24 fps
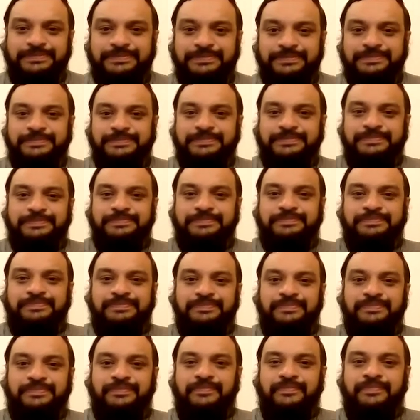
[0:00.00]

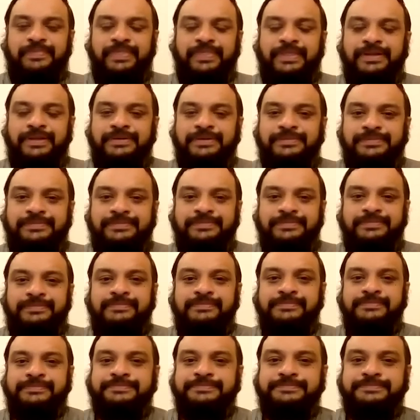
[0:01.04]

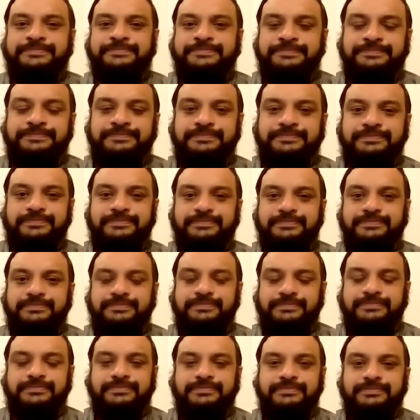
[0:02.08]

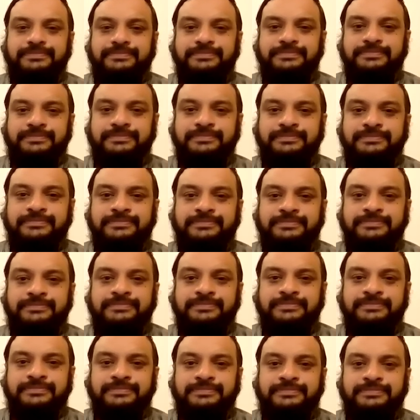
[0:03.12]

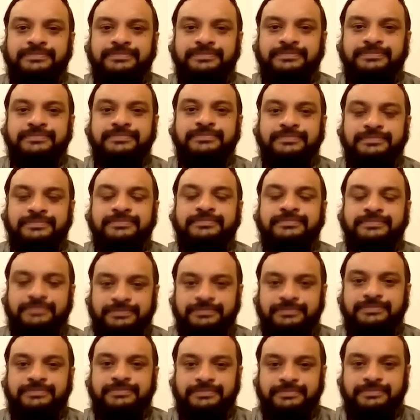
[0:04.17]

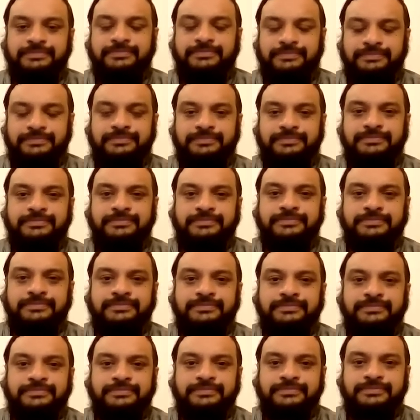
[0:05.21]

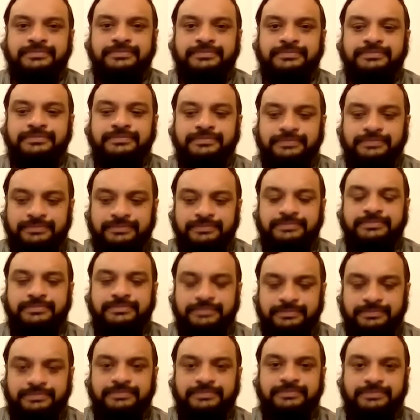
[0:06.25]

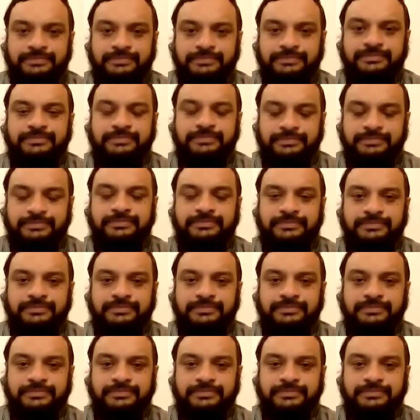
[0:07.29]
No words are spoken by the person on screen.